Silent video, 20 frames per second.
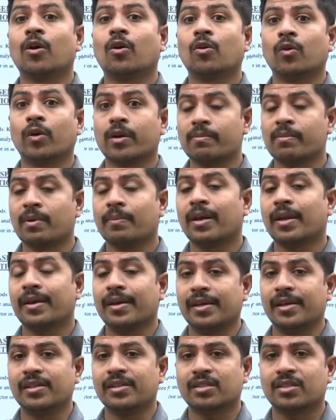you have to remember
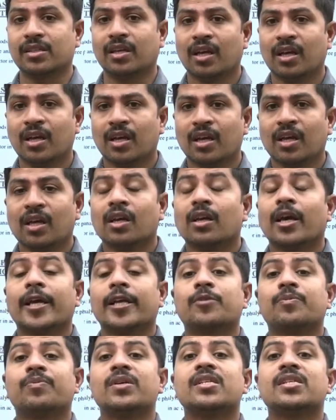is
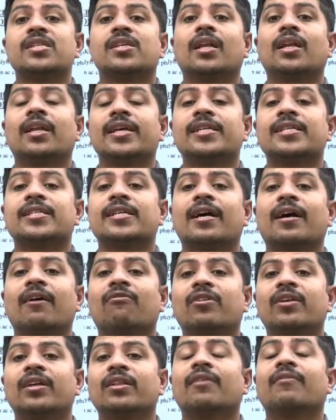HPCL is
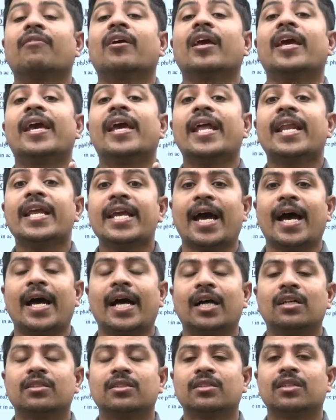covering the
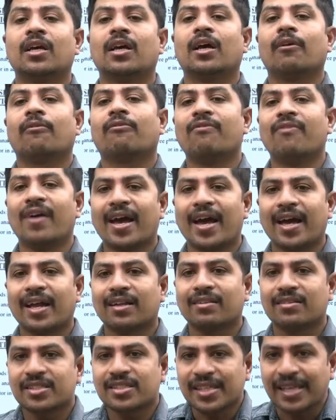areas
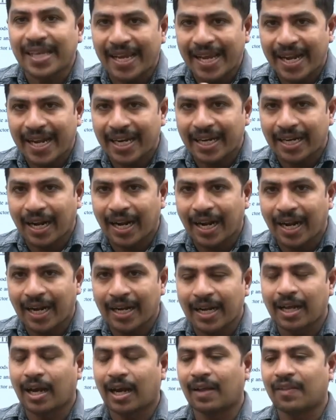where this gate
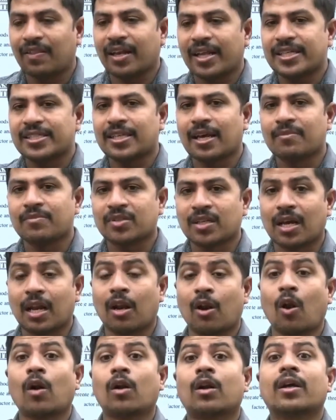and other exams are
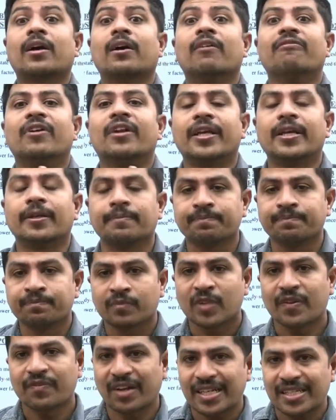not covering.
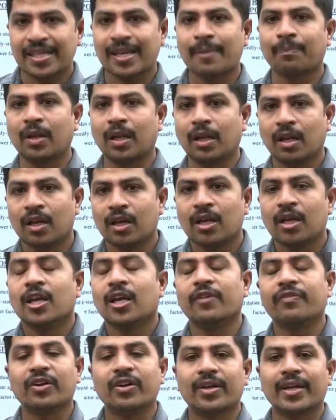For example,
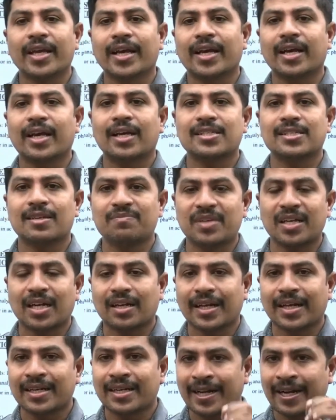if you take a
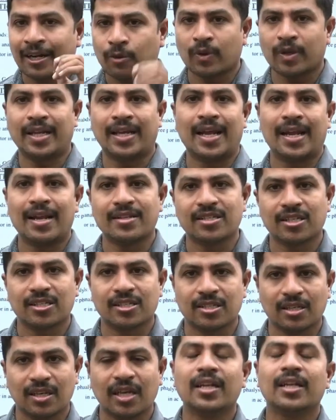subject like network
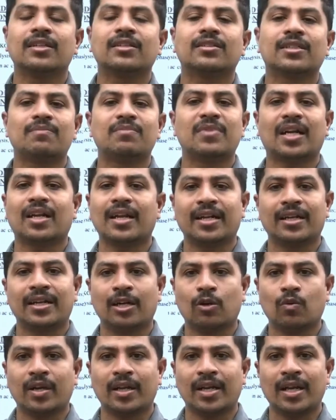analysis, in subject like
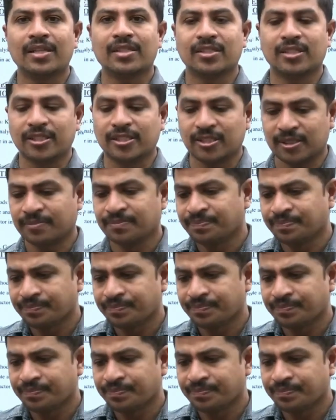network analysis,